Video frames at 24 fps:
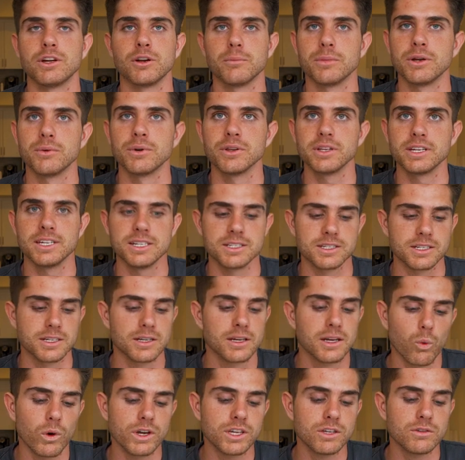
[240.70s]
It'll be really easy.
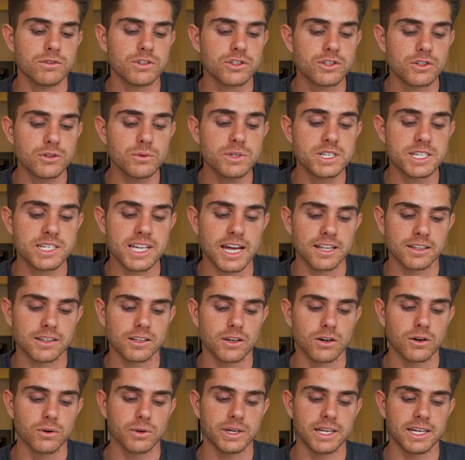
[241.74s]
What you do set
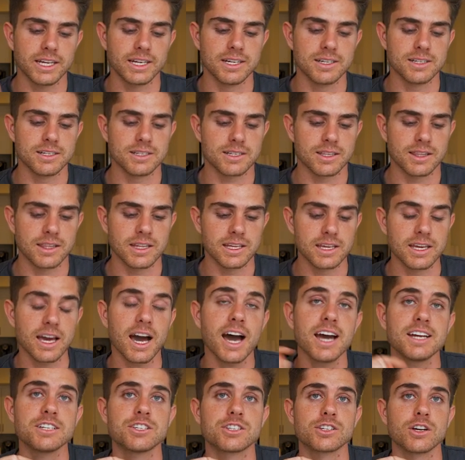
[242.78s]
though is the
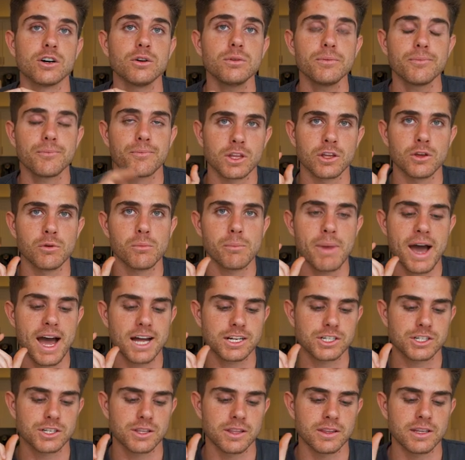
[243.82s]
ISO. You
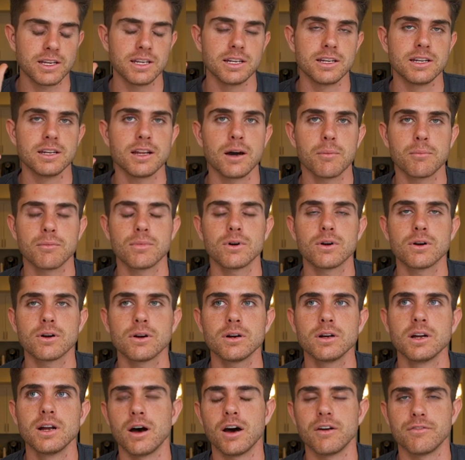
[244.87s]
match the
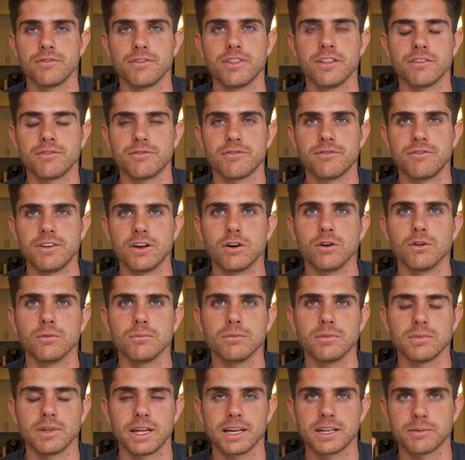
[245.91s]
number of the
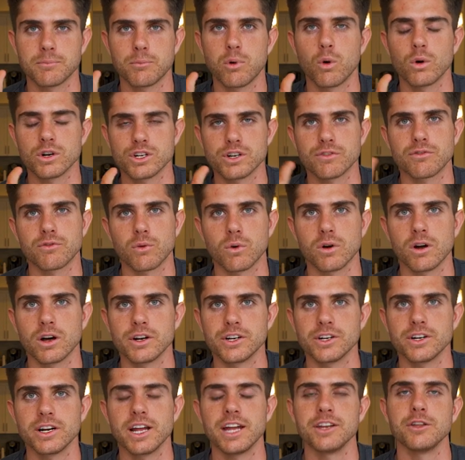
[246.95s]
film, like Portra
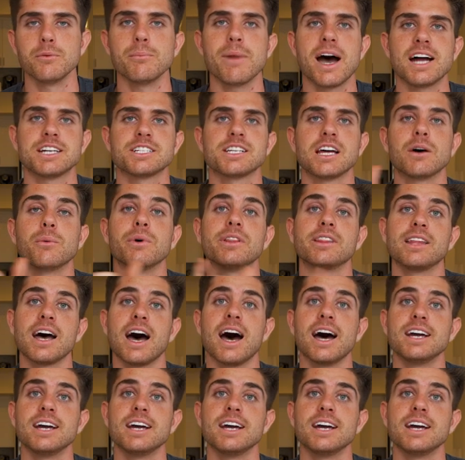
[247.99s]
400, and you match that with the